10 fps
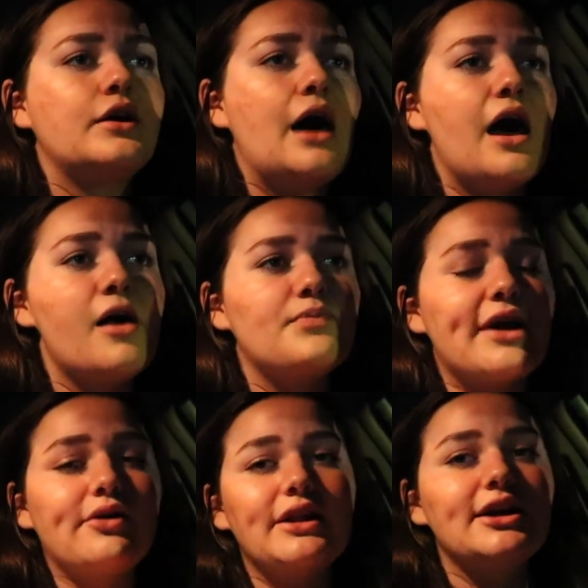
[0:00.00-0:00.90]

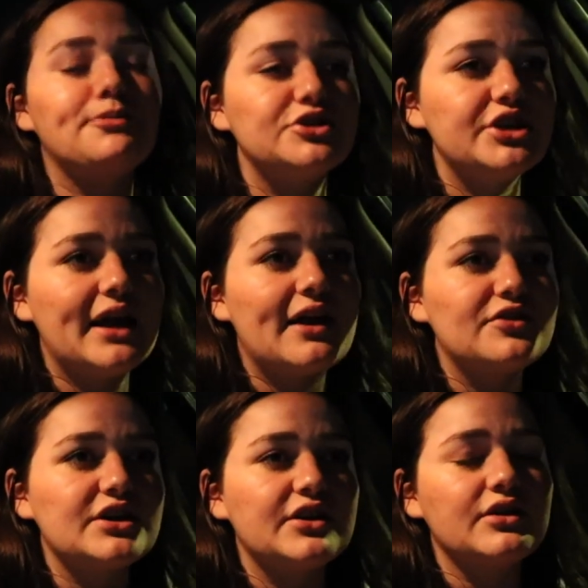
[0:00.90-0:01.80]
I greatly appreciate
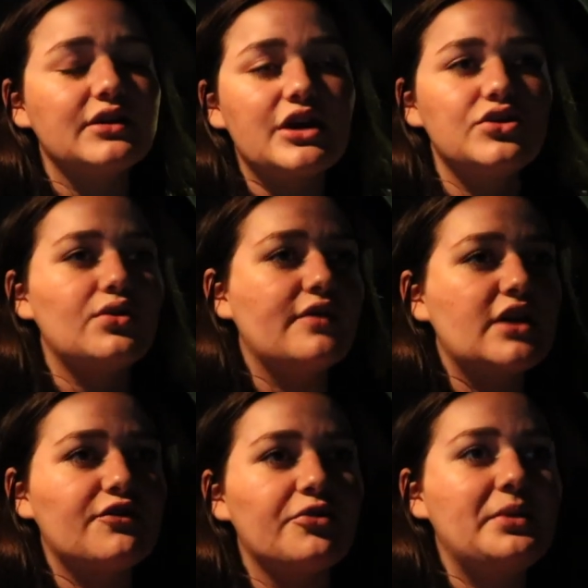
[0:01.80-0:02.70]
everything that you have
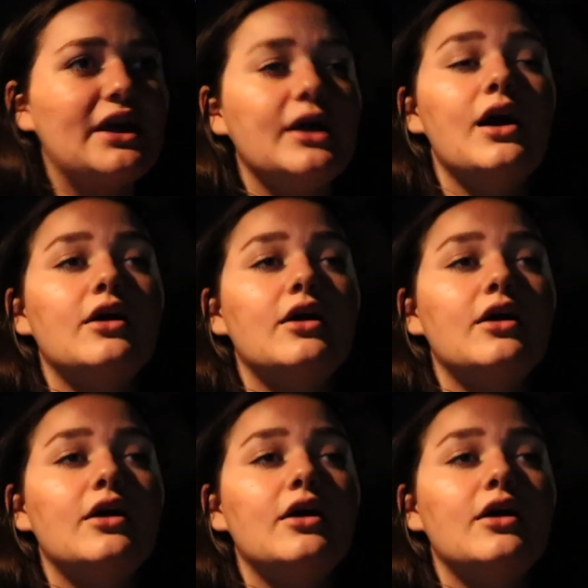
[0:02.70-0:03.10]
done for me.